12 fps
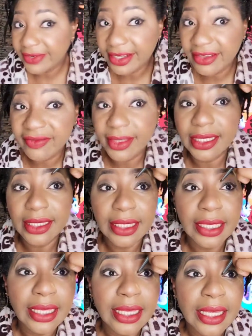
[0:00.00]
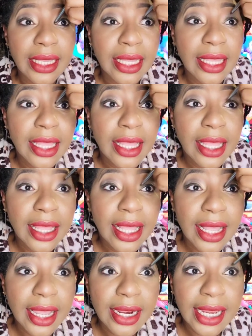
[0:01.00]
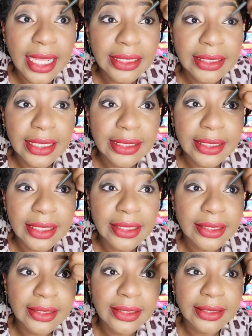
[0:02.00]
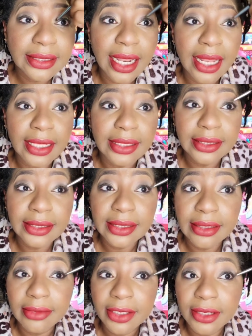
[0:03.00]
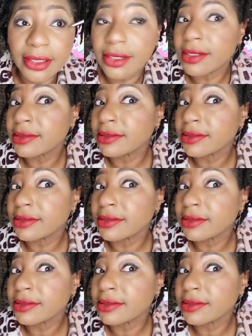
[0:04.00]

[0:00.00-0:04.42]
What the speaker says: Forgive me, eyelash extension sellers. I'm not your